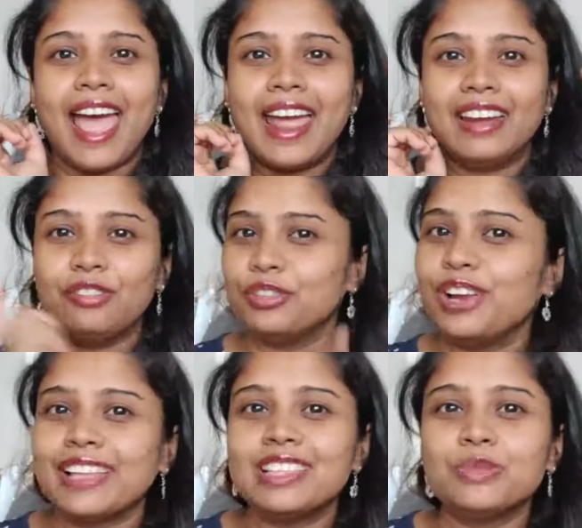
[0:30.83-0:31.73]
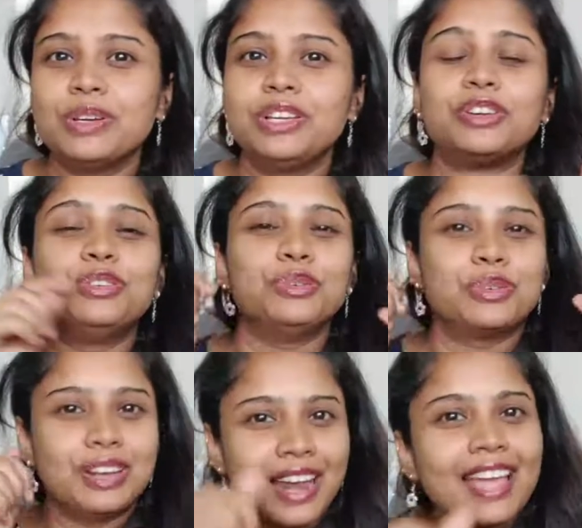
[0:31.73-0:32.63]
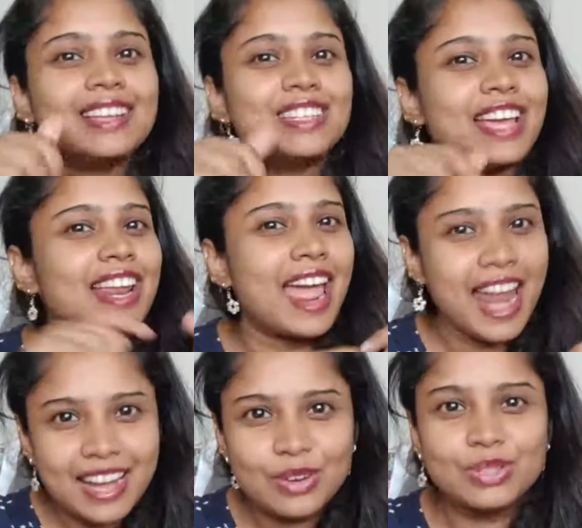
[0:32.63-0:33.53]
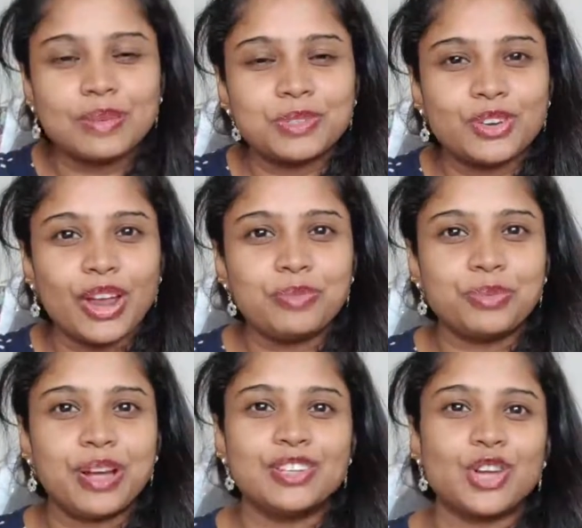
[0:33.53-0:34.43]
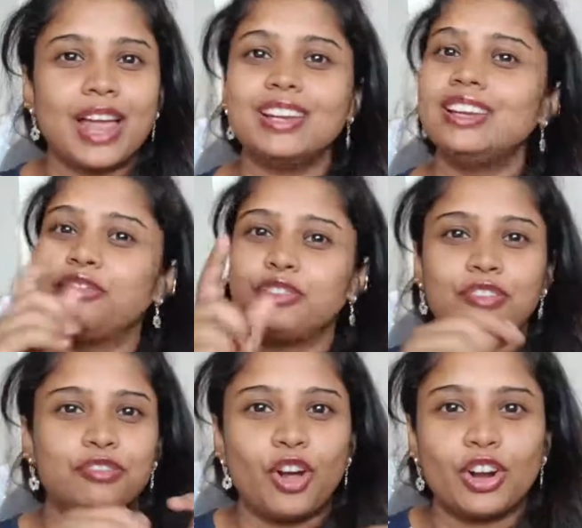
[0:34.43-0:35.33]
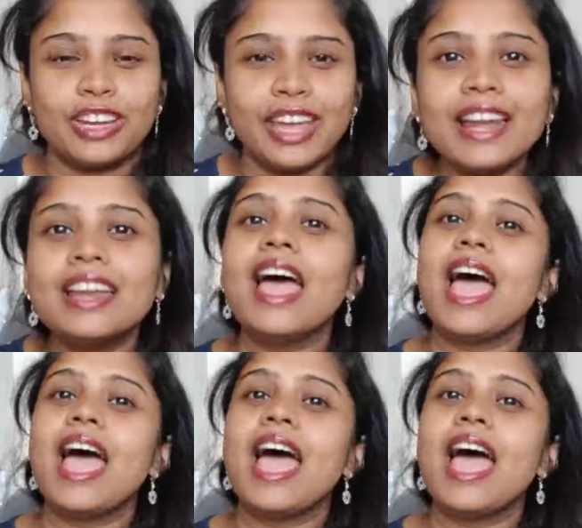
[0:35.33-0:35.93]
and if you like this video, do like, share and do subscribe to my channel if you have not yet.